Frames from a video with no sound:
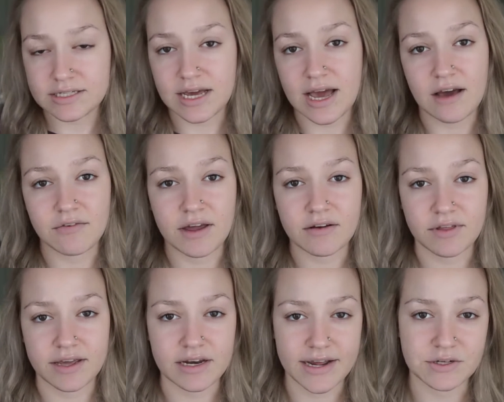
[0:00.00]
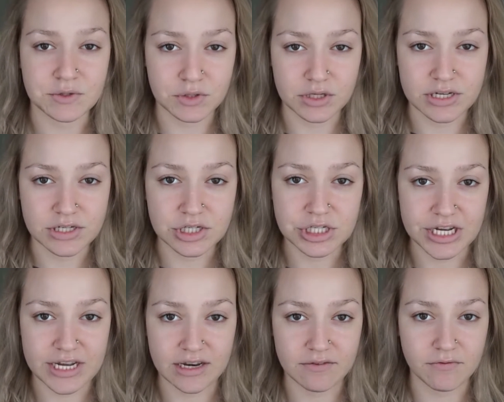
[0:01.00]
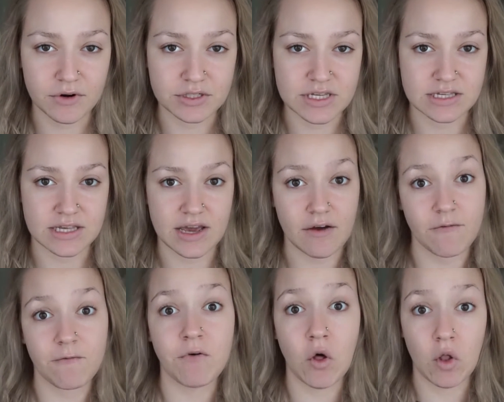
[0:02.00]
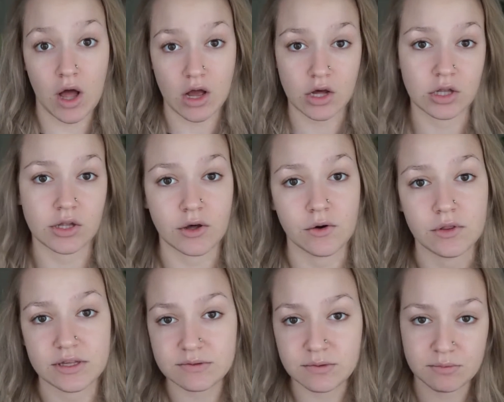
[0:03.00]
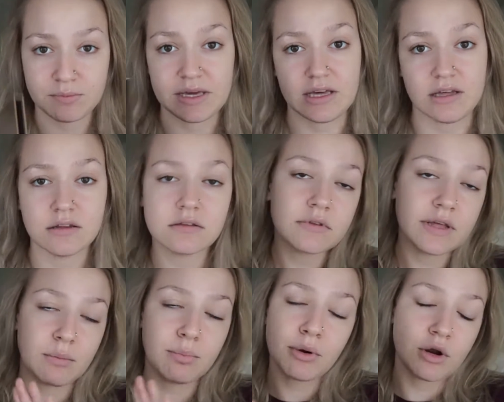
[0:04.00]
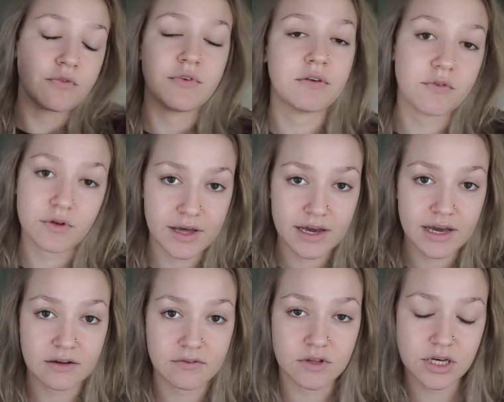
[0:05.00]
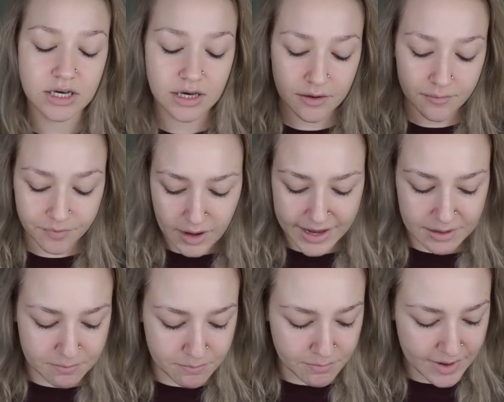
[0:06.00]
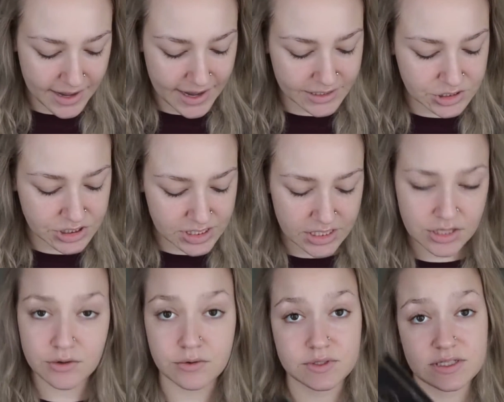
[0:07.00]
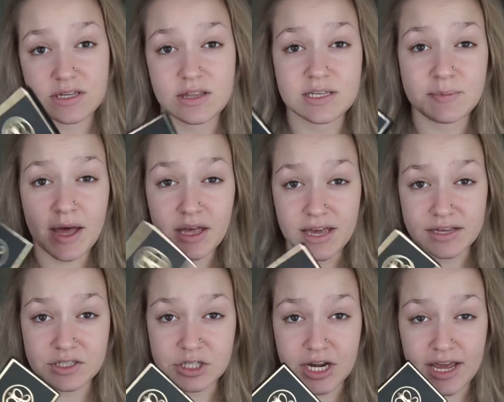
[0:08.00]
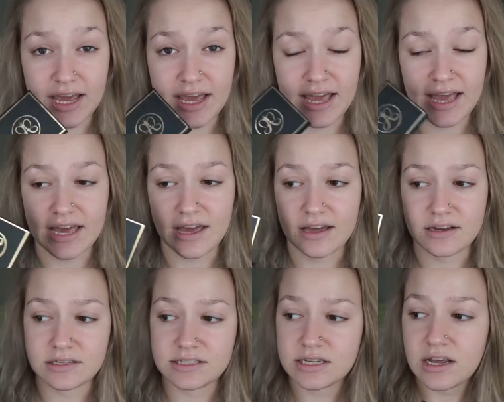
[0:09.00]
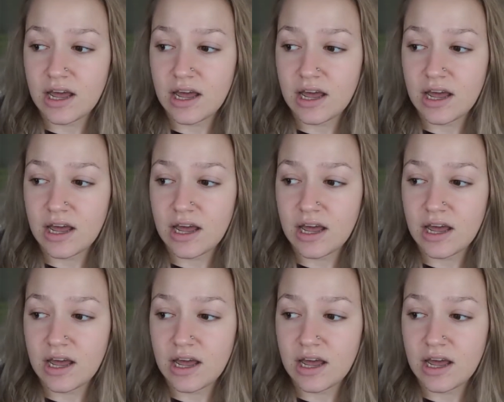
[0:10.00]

to have kind of like a natural looking sheen versus like a full-on glow, this would be like perfect for that kind of look. I actually used this palette yesterday and